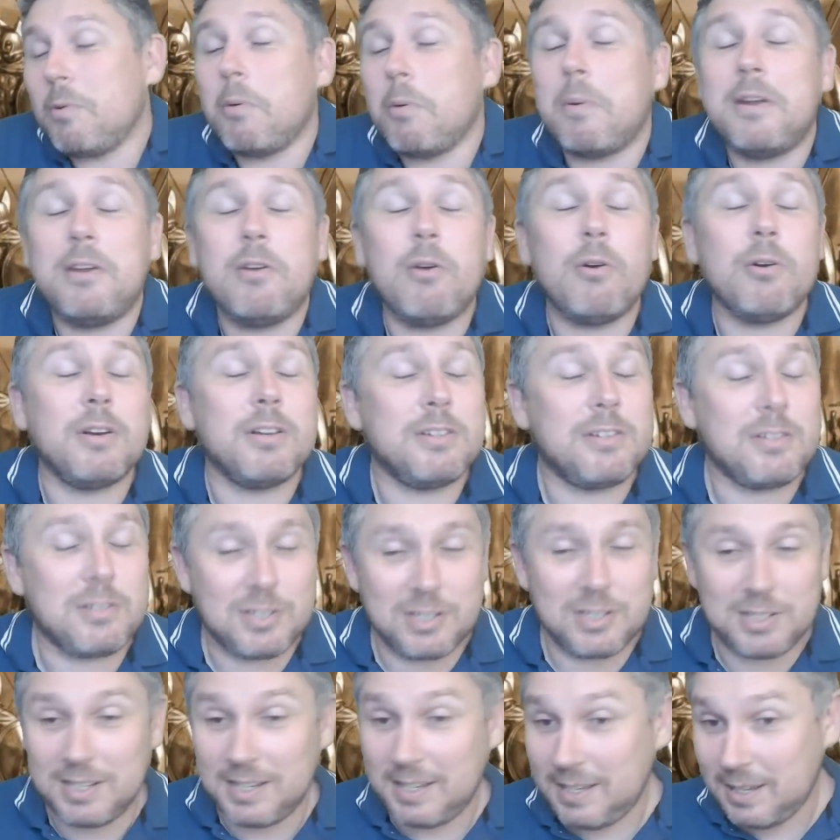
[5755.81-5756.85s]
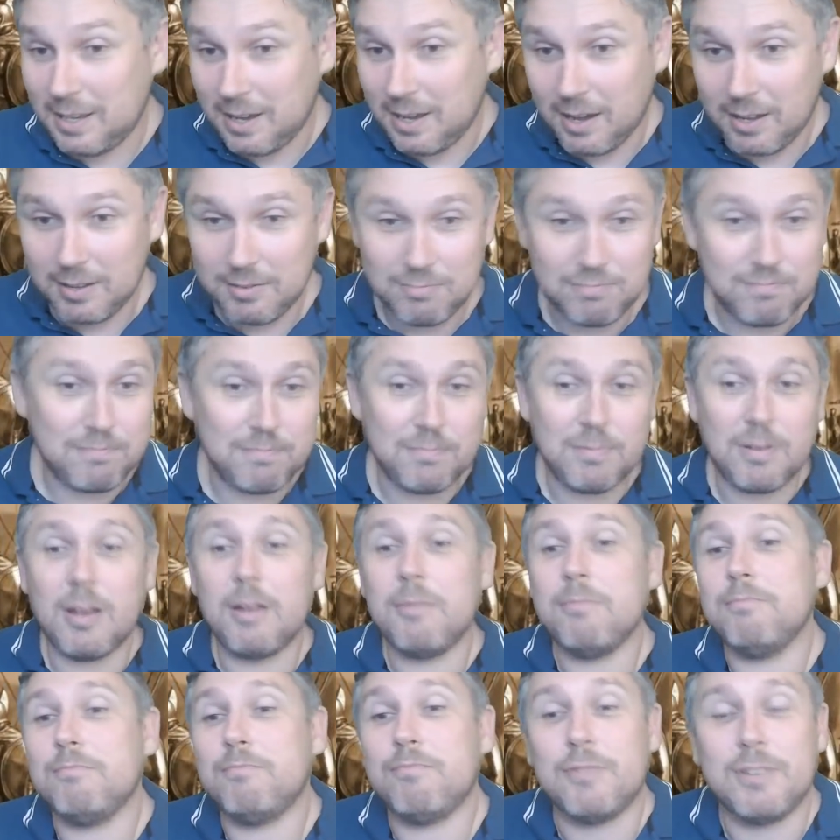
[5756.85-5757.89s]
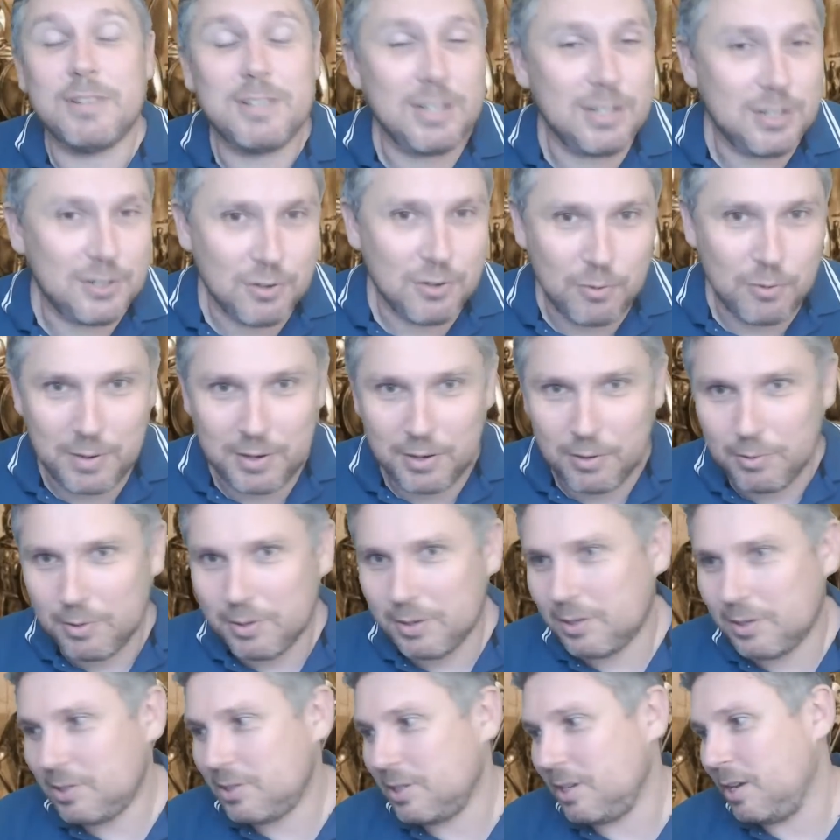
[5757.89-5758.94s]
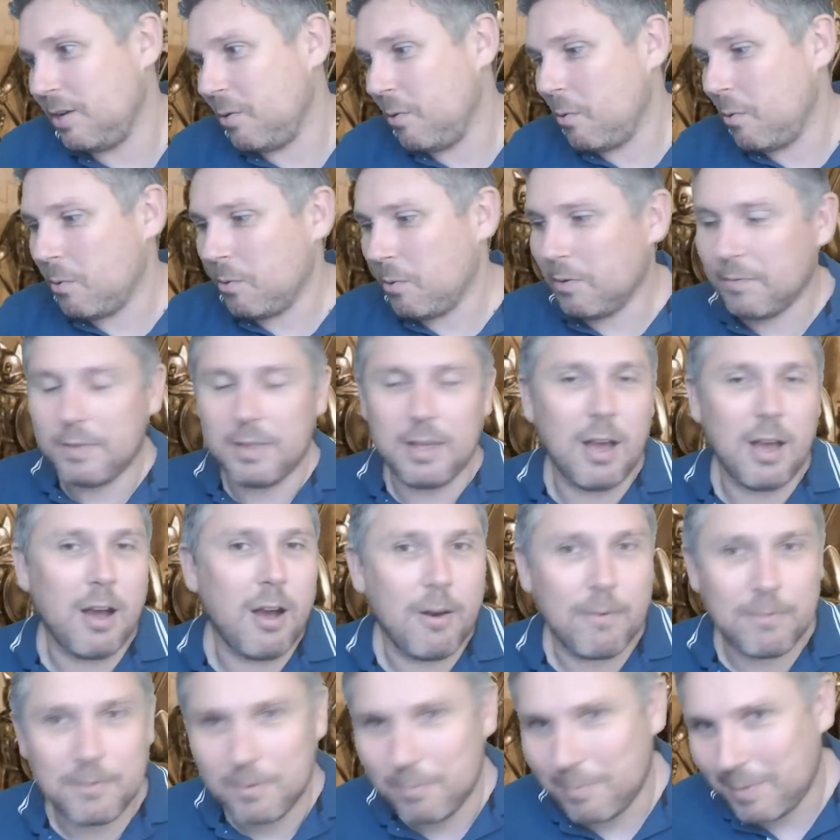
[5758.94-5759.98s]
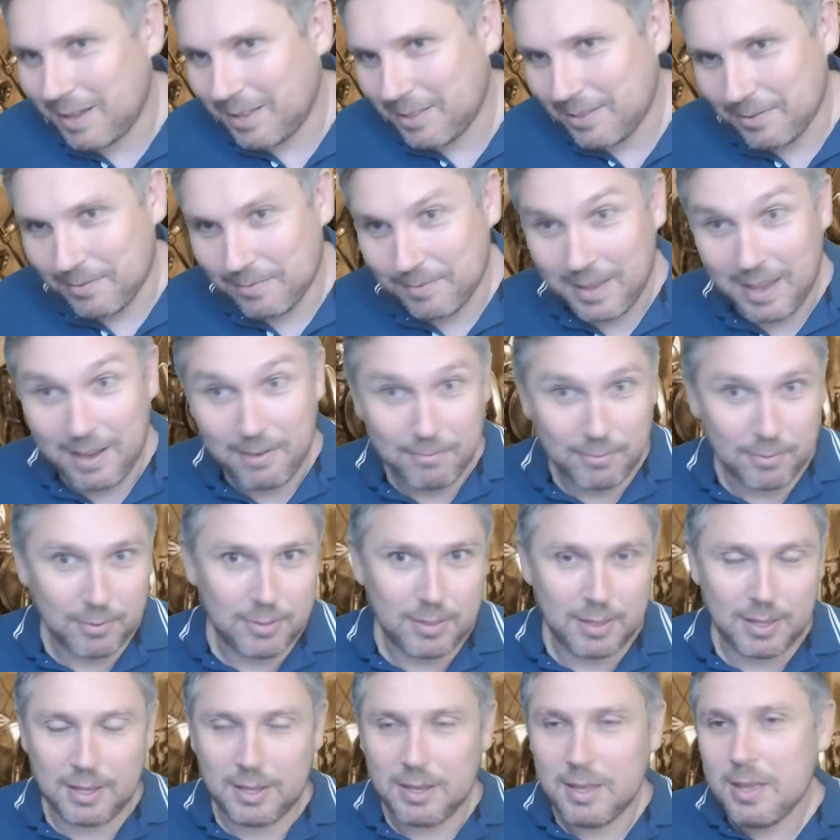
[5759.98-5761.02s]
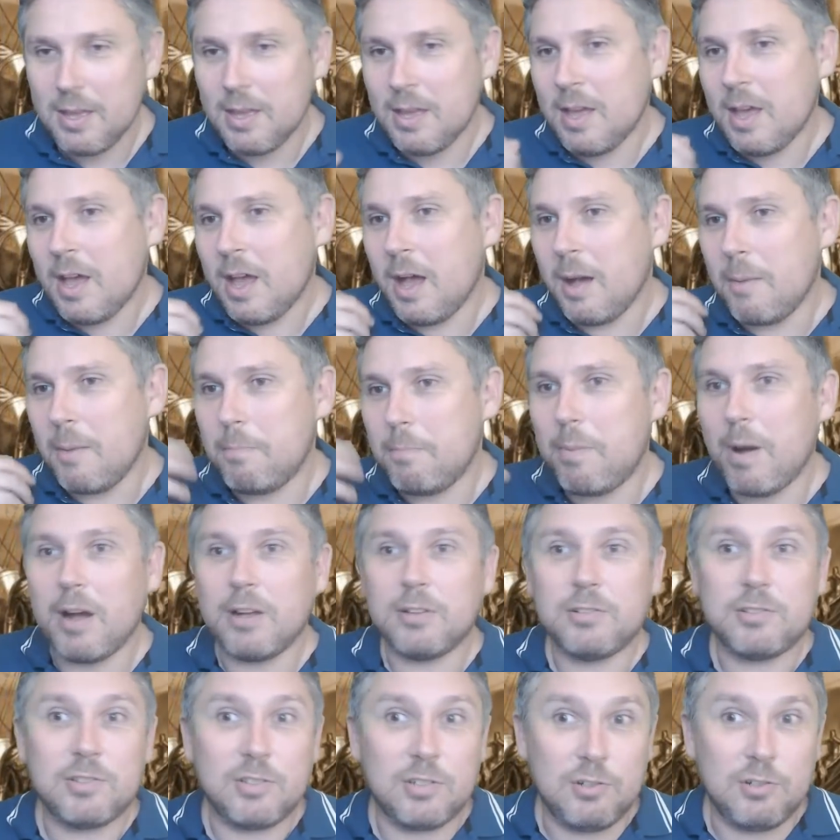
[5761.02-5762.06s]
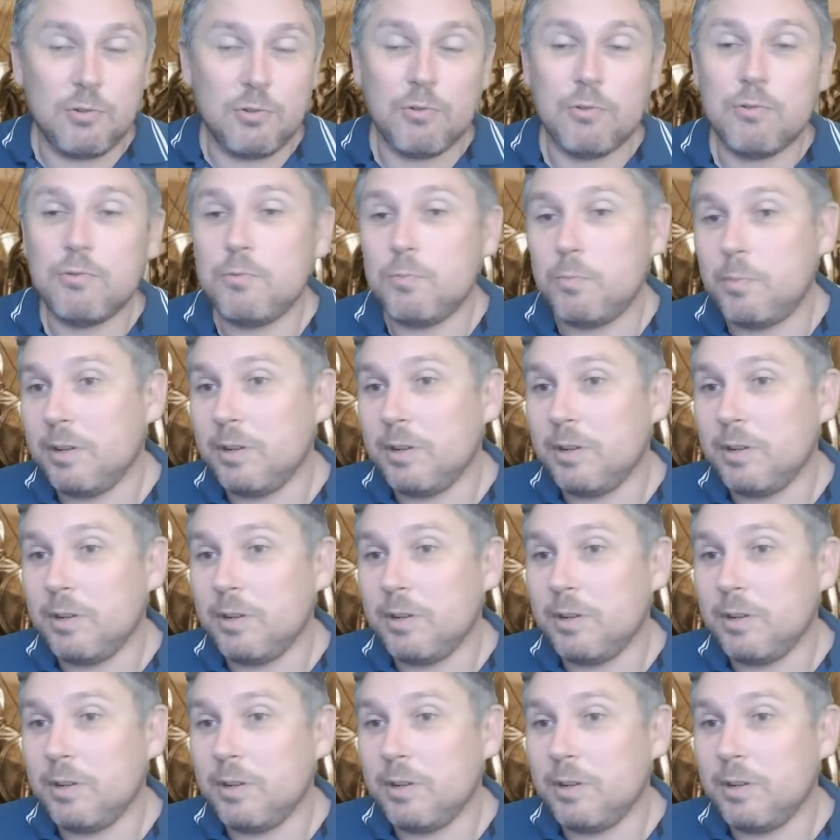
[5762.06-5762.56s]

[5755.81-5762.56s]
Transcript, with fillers: Well, we're not going to see, I, am pretty sure we're not going to see all of the aftermath of everything, but Dorne